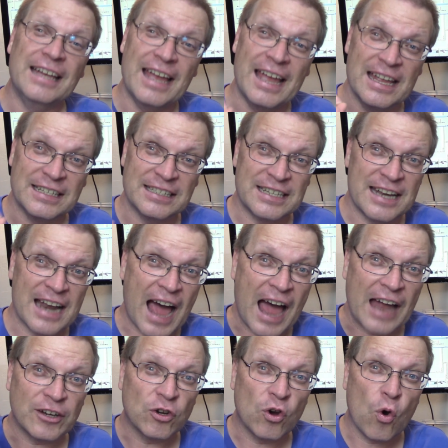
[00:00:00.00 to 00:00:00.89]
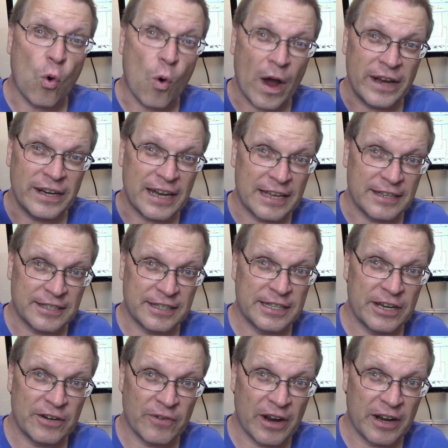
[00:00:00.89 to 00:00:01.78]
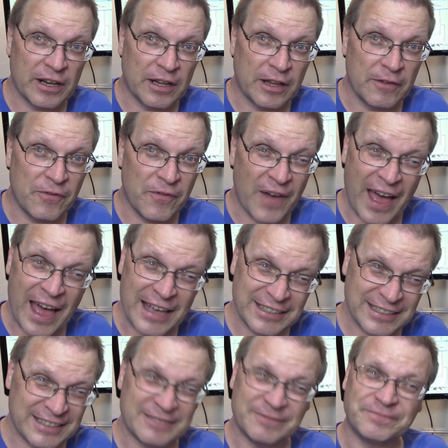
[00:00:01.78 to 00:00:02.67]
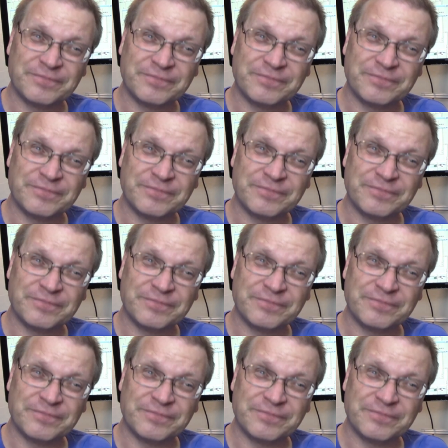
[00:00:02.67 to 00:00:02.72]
It's not quite as theoretically fast,